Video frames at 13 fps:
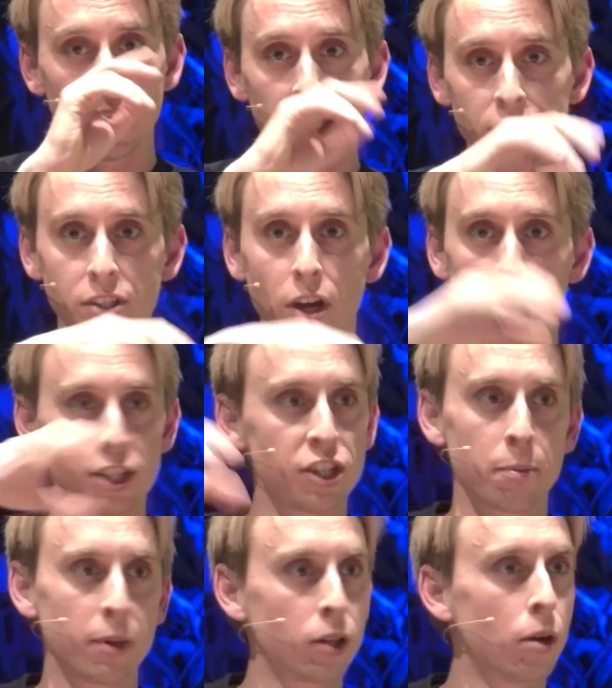So the
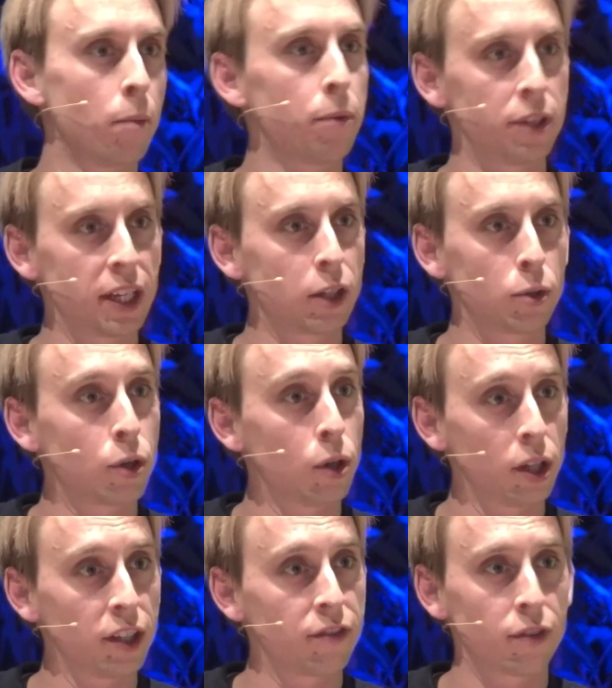shipping company could
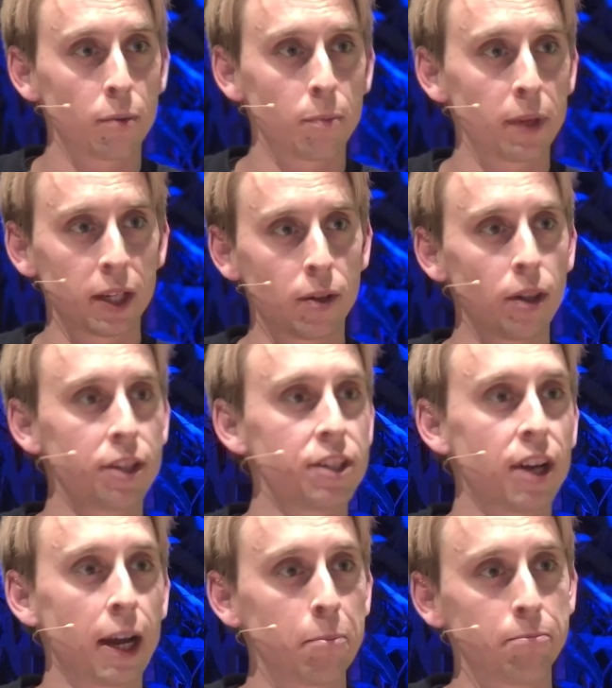hold it for me all the
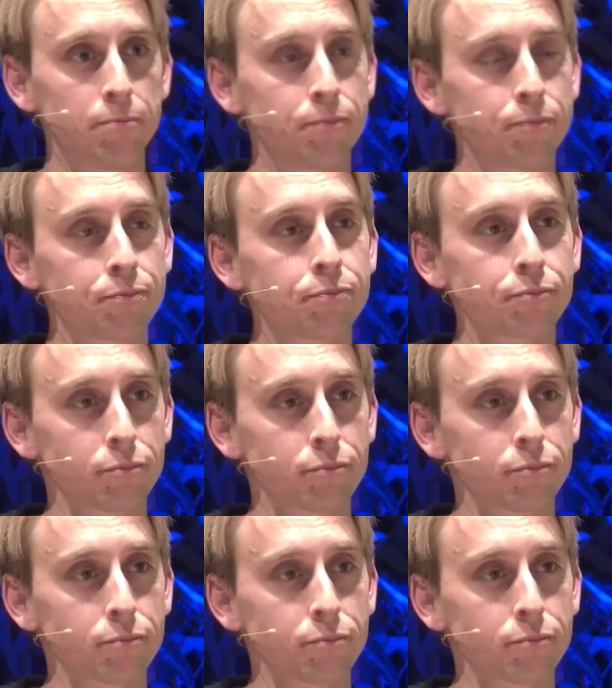time. Okay.